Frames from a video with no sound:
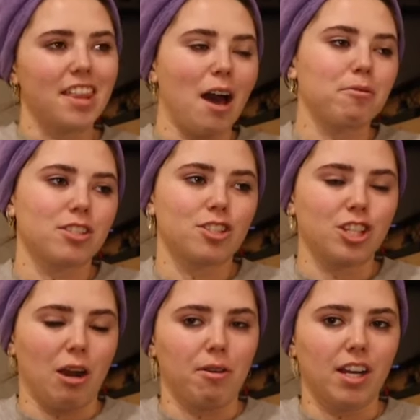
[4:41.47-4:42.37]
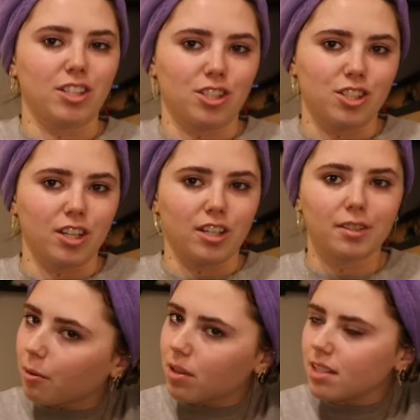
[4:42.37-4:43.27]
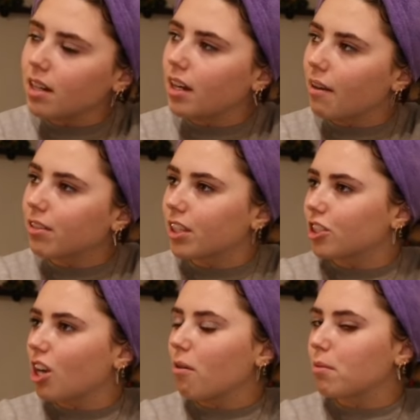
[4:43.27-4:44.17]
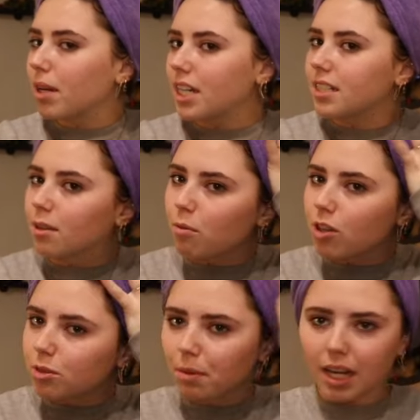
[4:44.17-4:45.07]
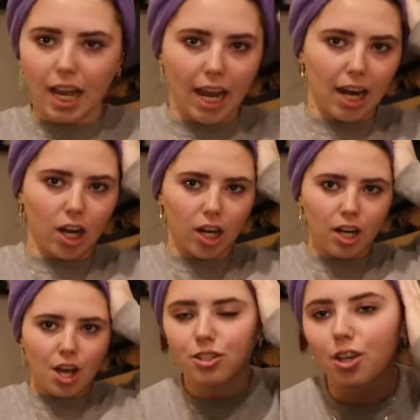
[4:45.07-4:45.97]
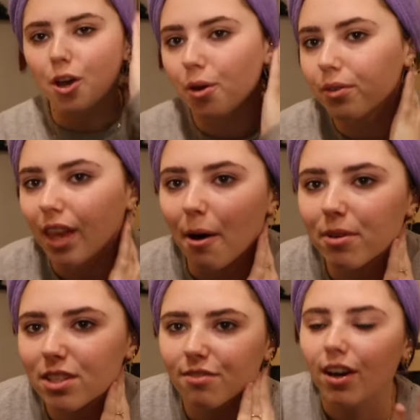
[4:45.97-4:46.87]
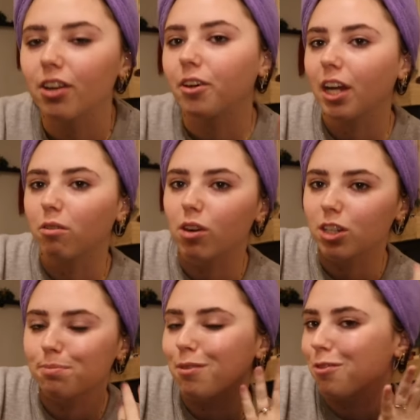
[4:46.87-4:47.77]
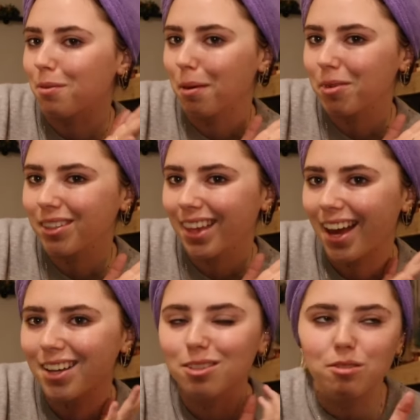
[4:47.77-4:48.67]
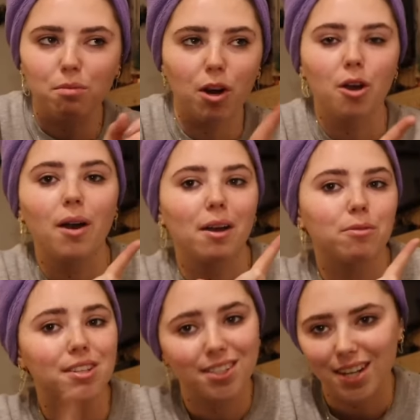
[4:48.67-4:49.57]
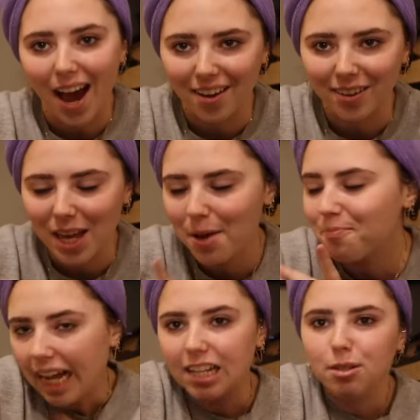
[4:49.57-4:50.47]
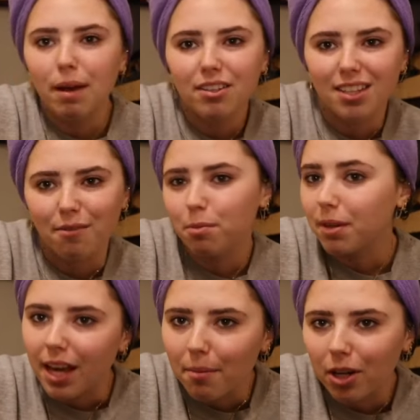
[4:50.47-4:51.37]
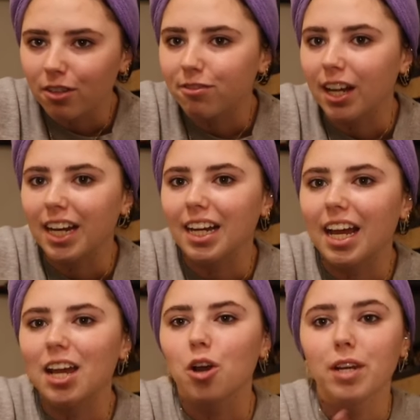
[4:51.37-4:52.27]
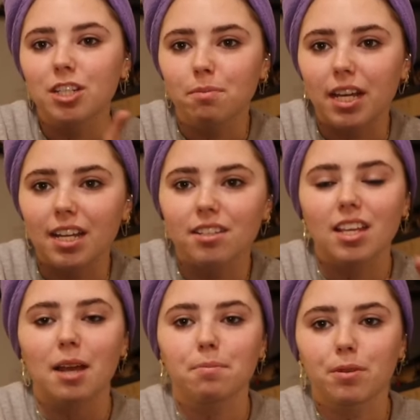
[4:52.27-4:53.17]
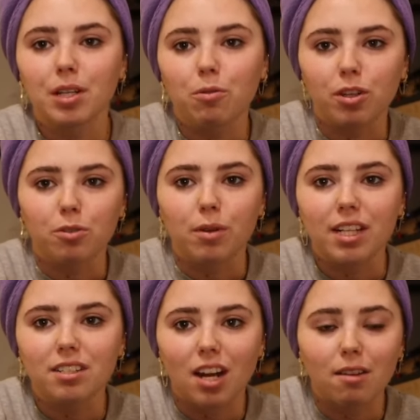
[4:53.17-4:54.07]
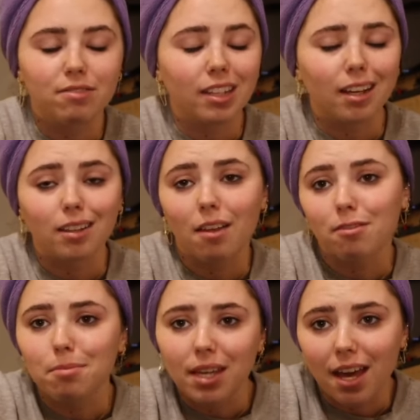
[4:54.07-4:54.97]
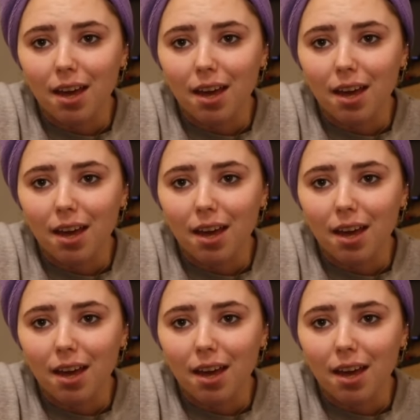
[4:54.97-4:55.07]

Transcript: That was the shower I just took. It wasn't an everything shower, but I did wash my hair. So that was the final hair wash before my birthday. So tomorrow I will style it. It's about seven p m on a Friday night, which means I pre-ordered Wingstop for like eleven p